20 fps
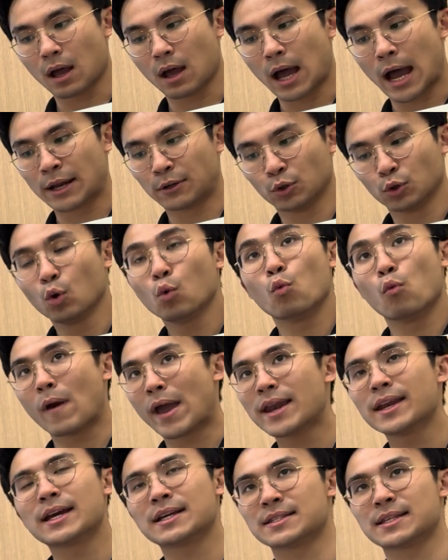I don't know
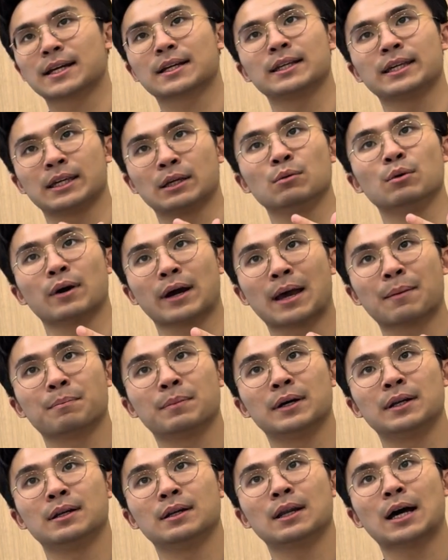when exactly it will
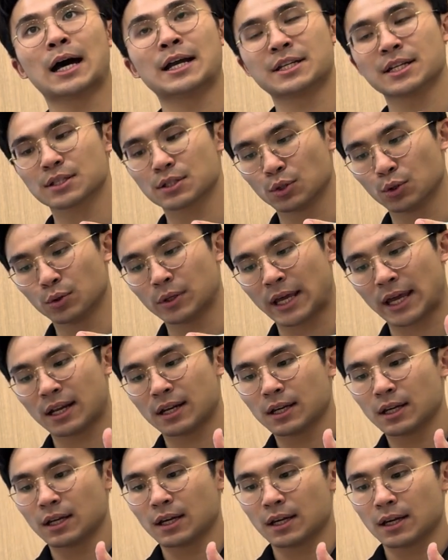happen. I just know that
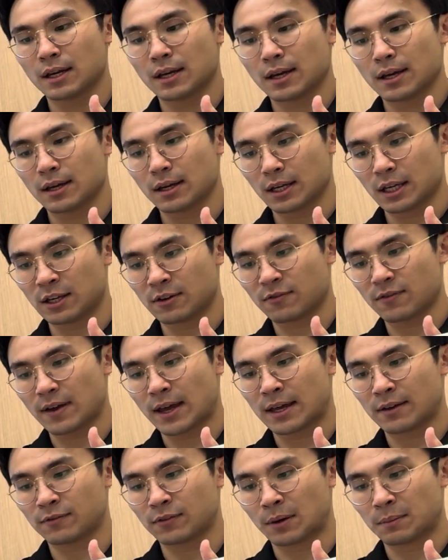if
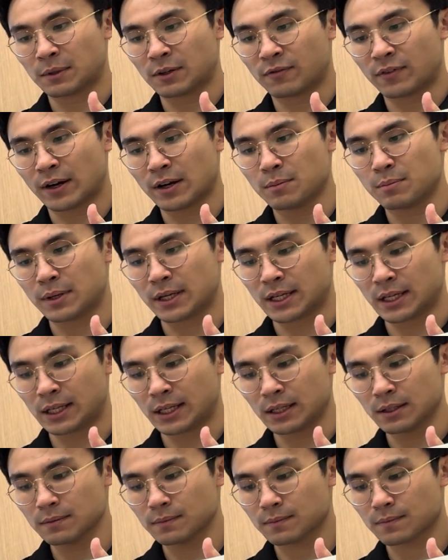from the very
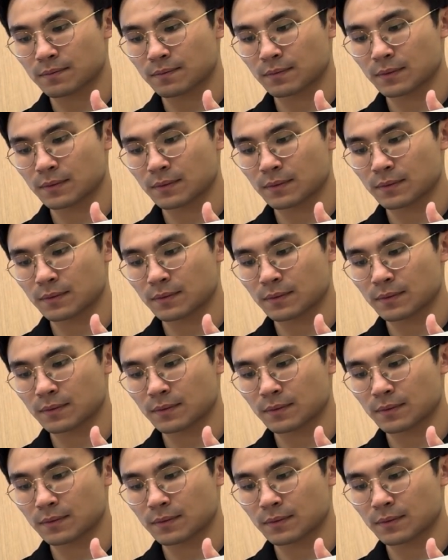beginning,